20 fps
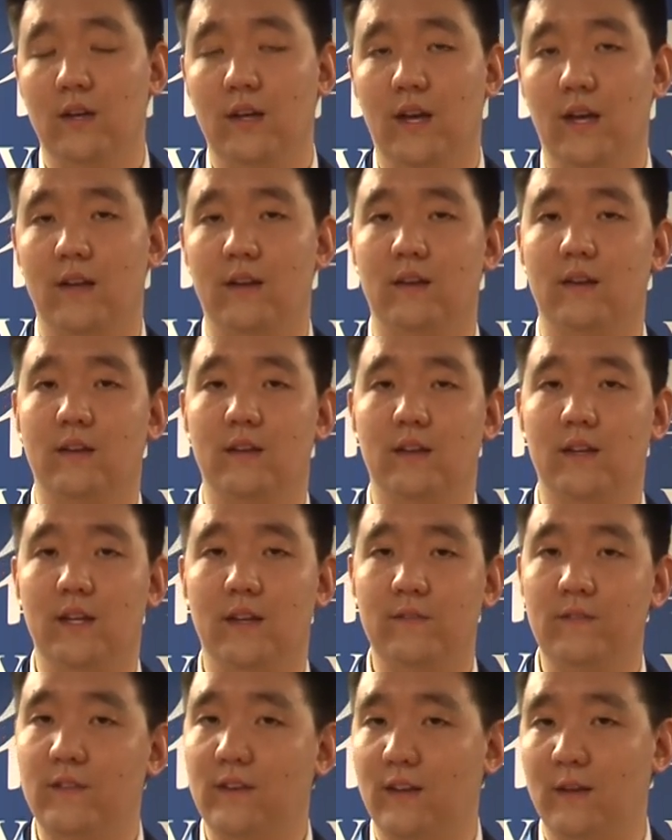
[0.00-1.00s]
And
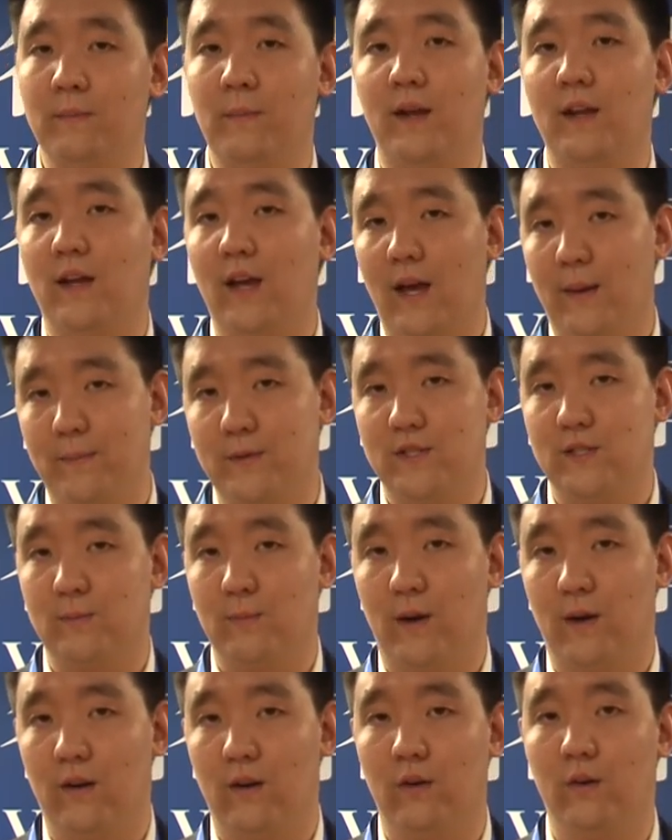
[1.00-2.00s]
even it might not happen
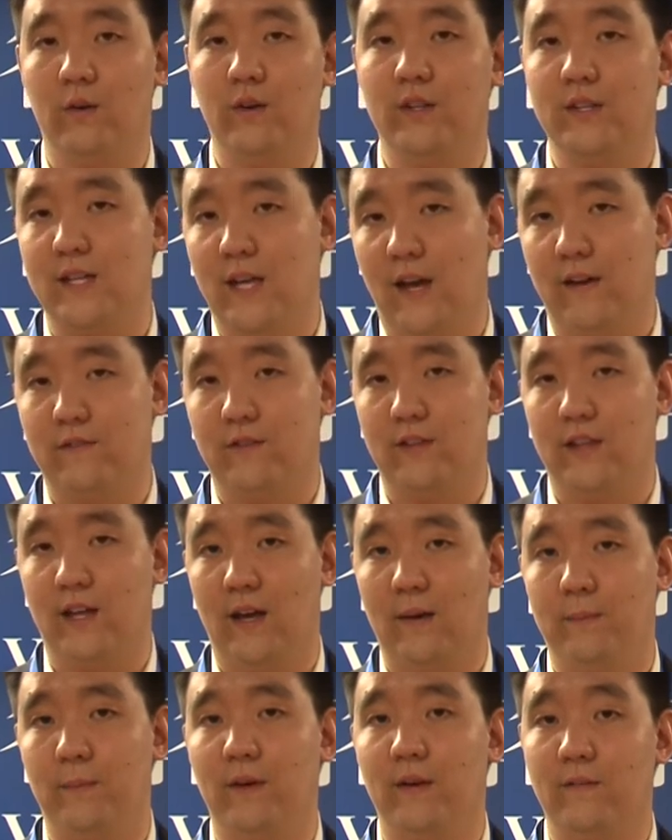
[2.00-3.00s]
tomorrow or the day after
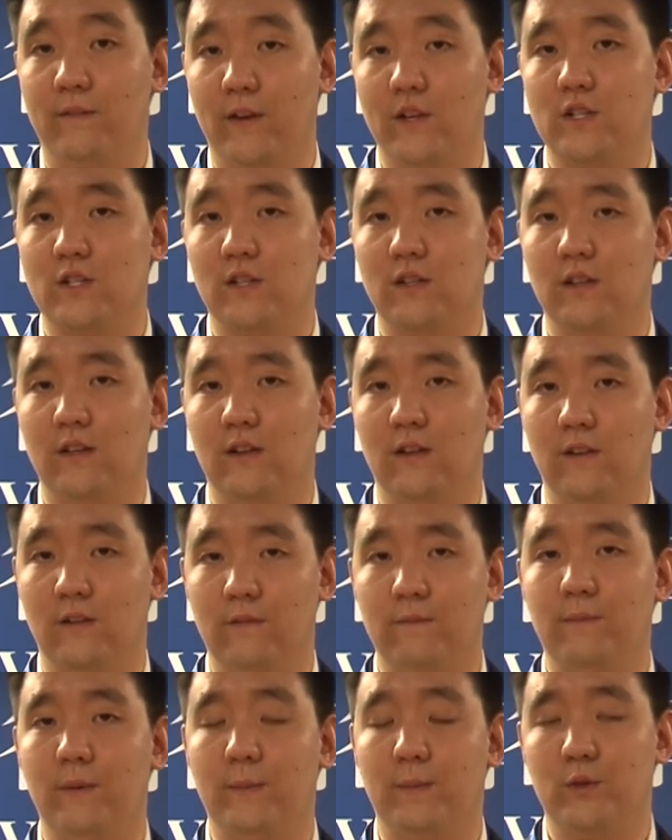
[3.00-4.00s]
that, but eventually,
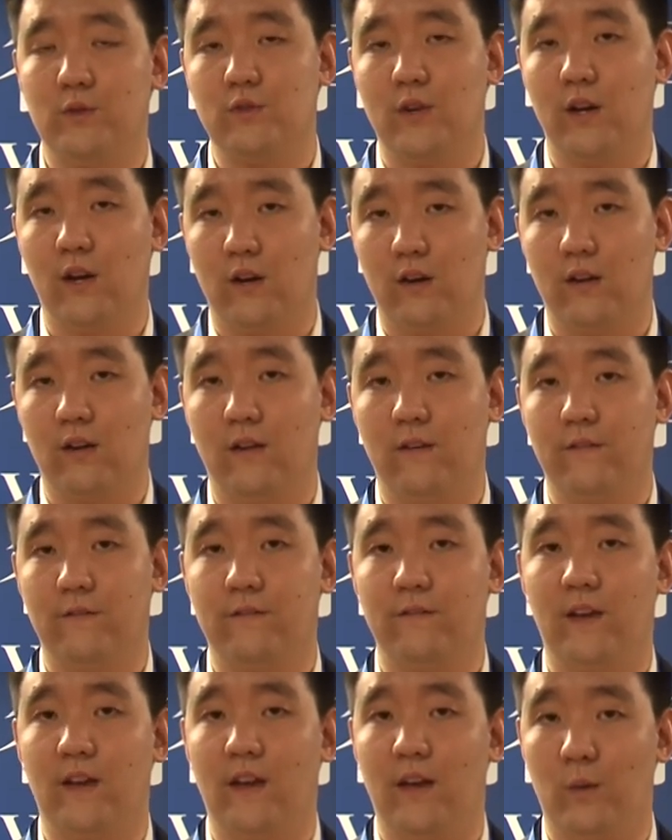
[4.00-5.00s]
if people try hard
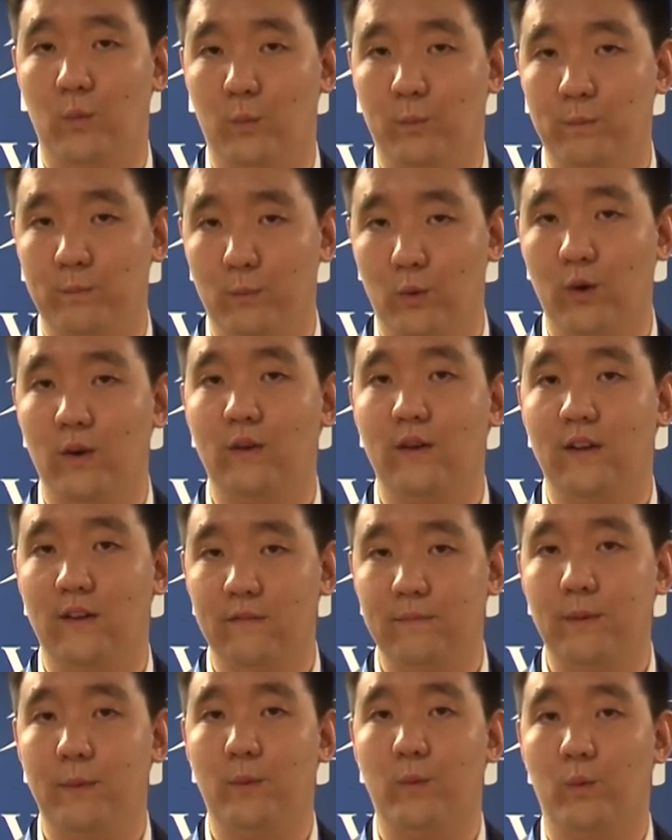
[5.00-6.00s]
enough and more
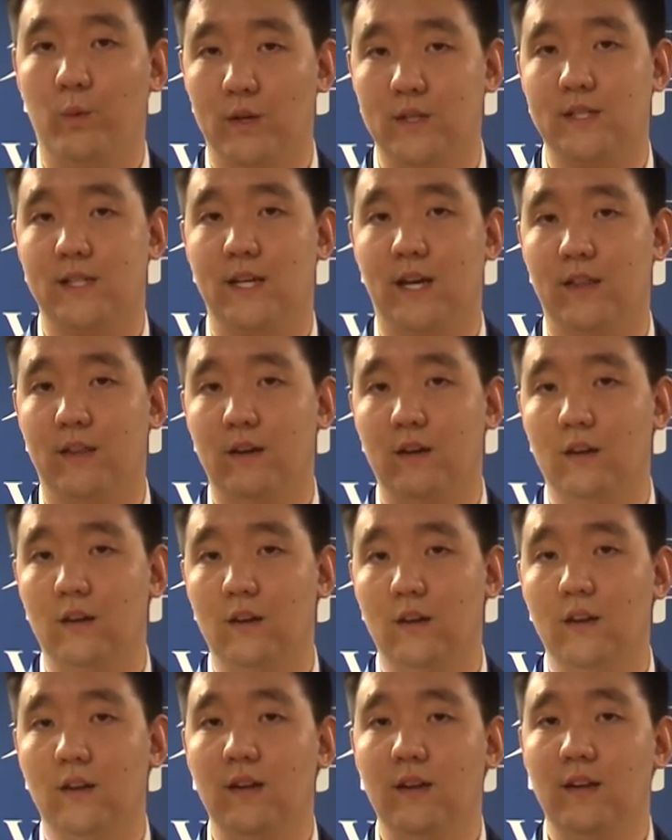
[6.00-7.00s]
enough people work together,
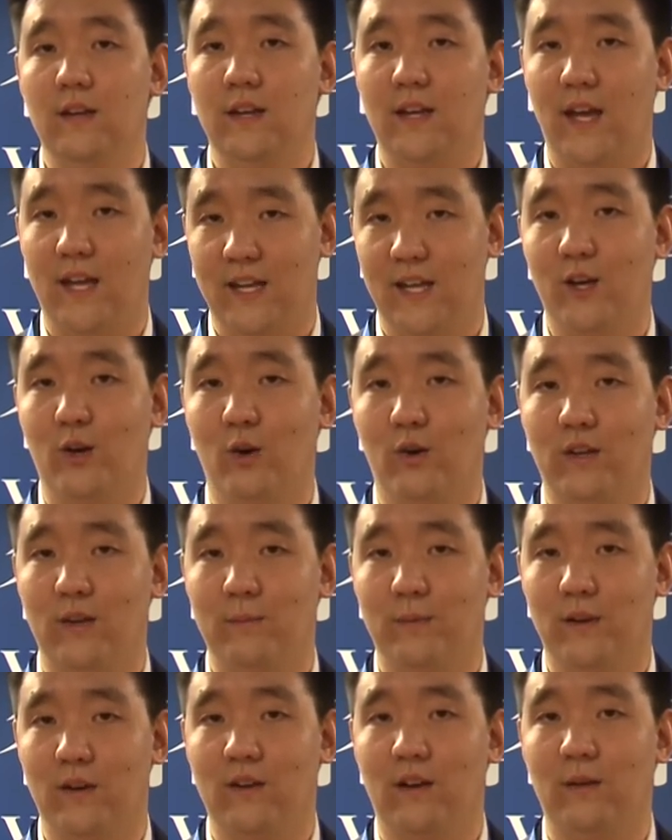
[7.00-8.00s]
any goal can
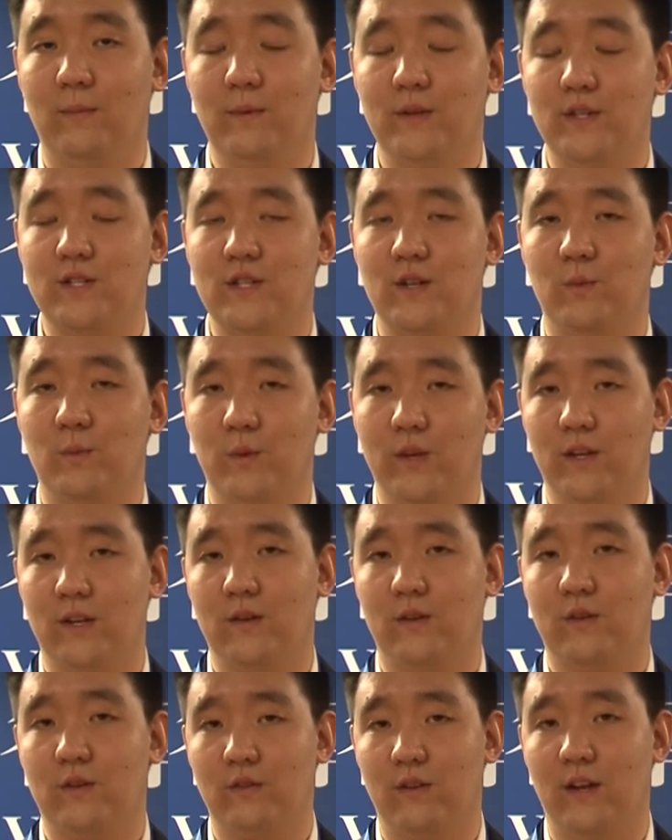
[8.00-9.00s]
be accomplished, and we
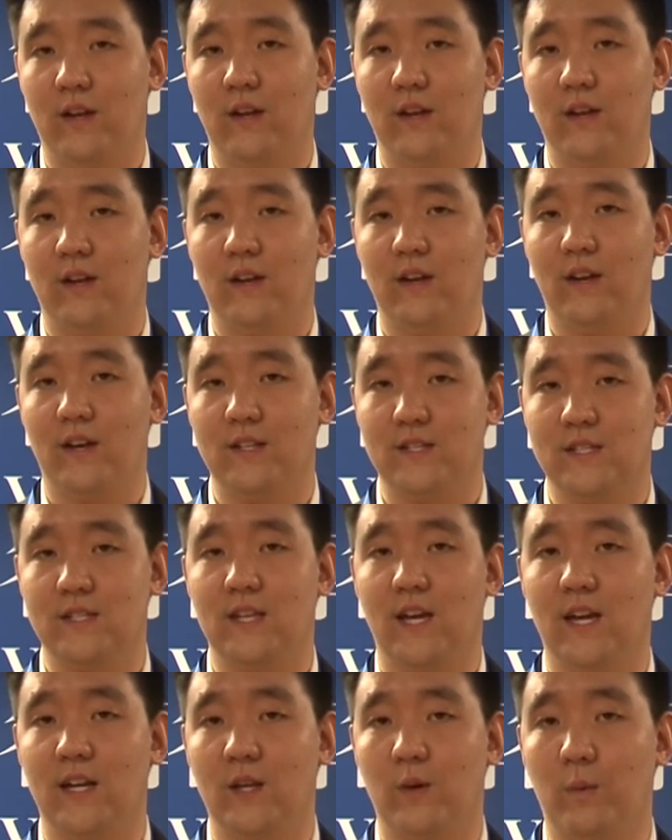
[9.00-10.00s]
can create a
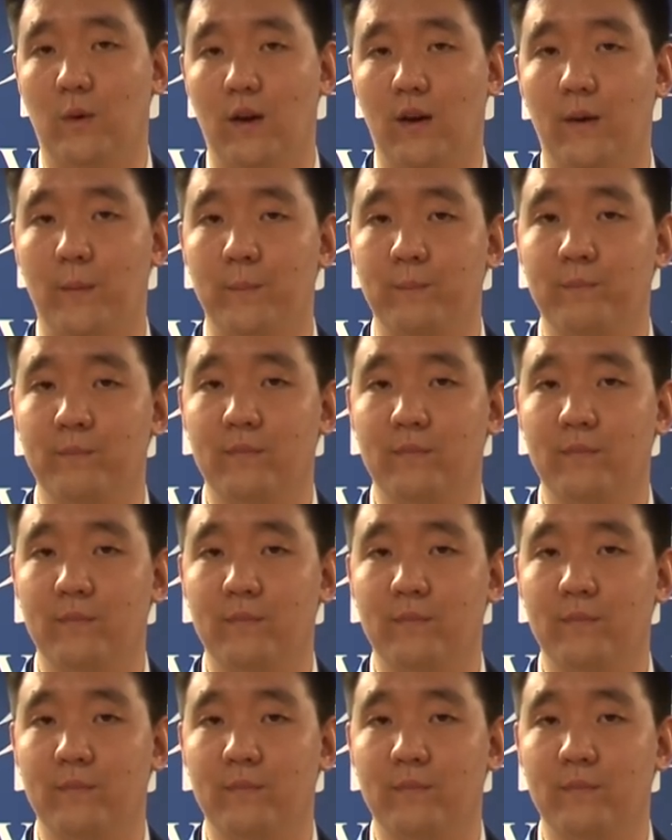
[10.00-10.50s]
society where